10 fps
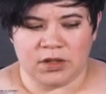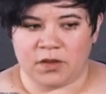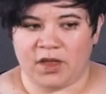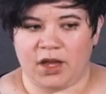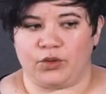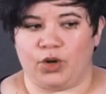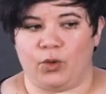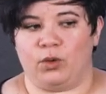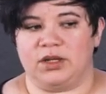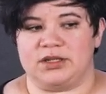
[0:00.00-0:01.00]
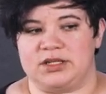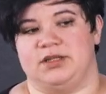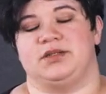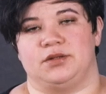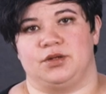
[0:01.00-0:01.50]
That cola
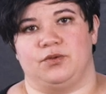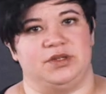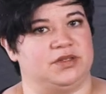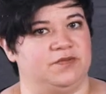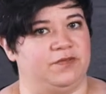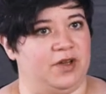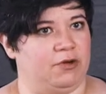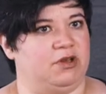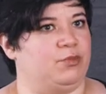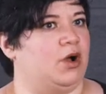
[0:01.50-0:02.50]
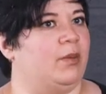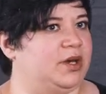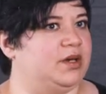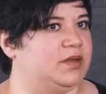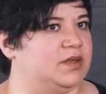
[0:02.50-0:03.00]
tasting note is very
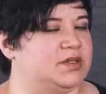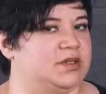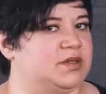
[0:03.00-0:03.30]
prominent in this.